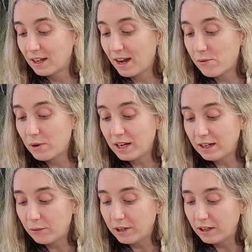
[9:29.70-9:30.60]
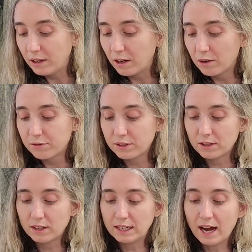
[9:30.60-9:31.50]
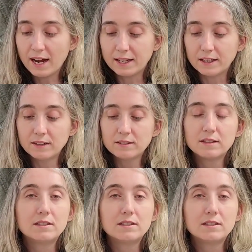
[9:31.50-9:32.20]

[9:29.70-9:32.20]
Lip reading: I really, really love the dyeing.